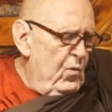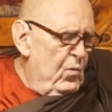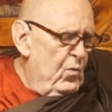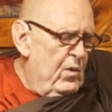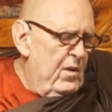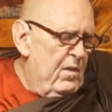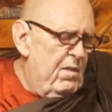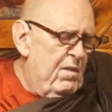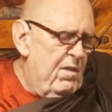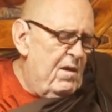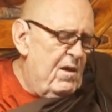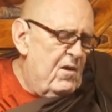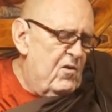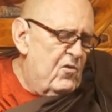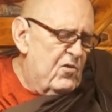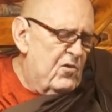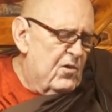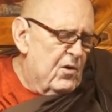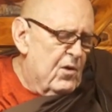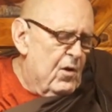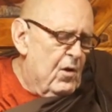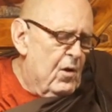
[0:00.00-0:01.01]
with these
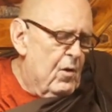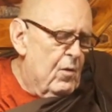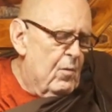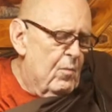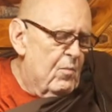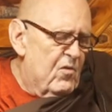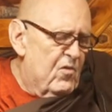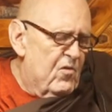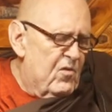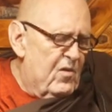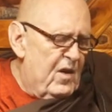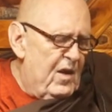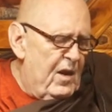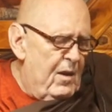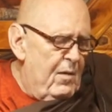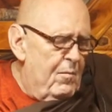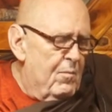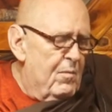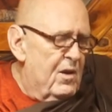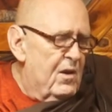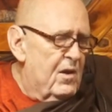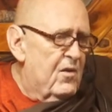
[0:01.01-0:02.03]
terms,
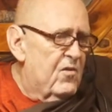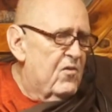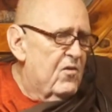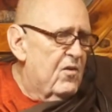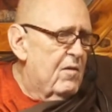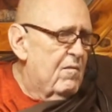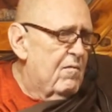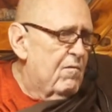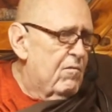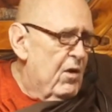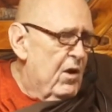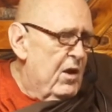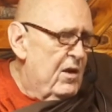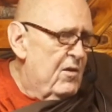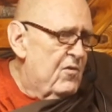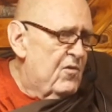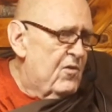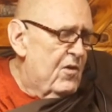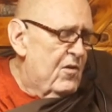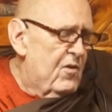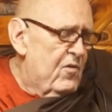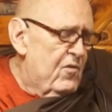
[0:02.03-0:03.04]
statements, and
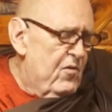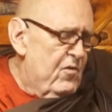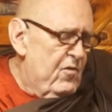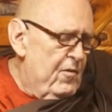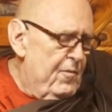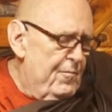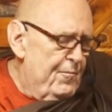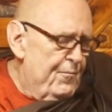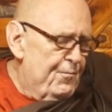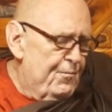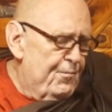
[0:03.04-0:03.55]
phrases.